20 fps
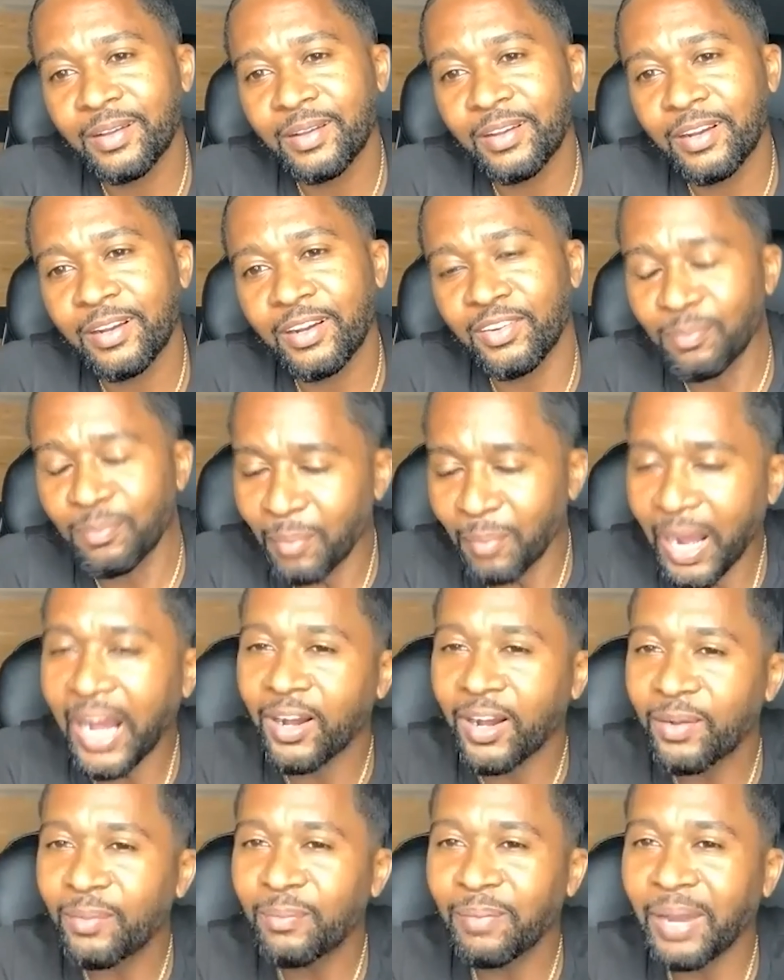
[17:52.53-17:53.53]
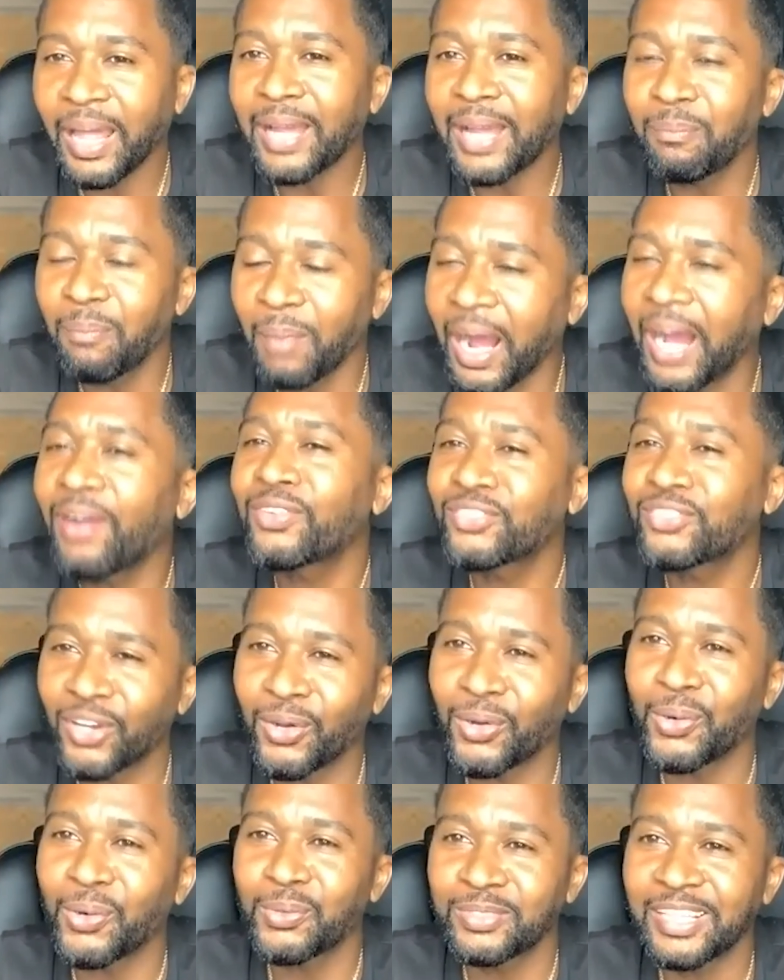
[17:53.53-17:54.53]
My
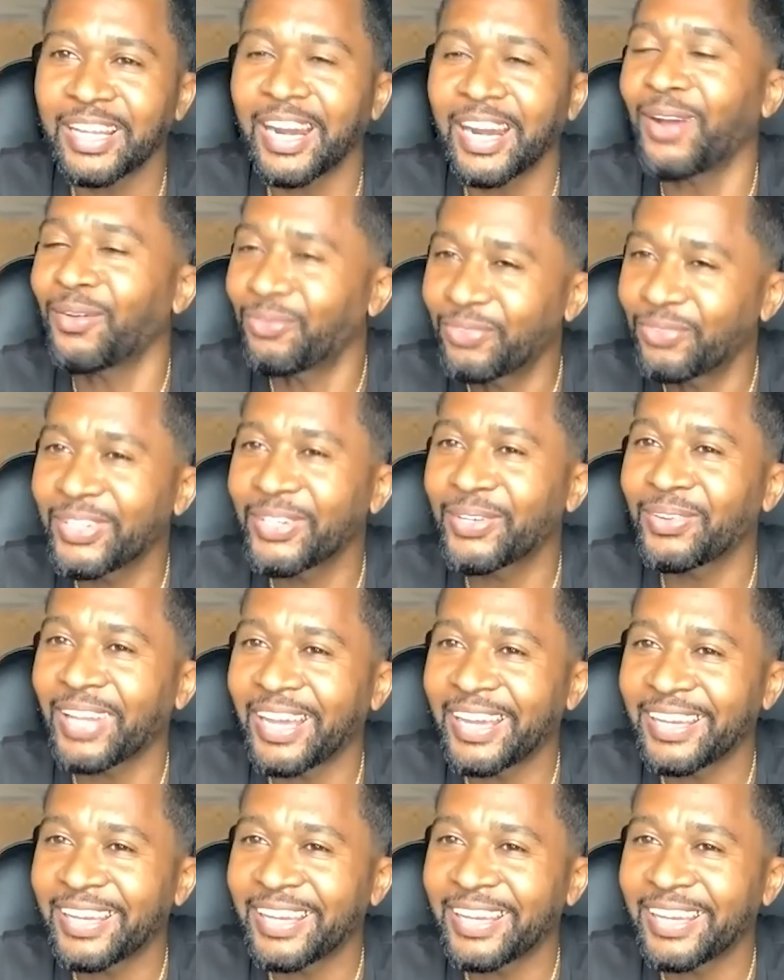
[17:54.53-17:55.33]
songs that I feel like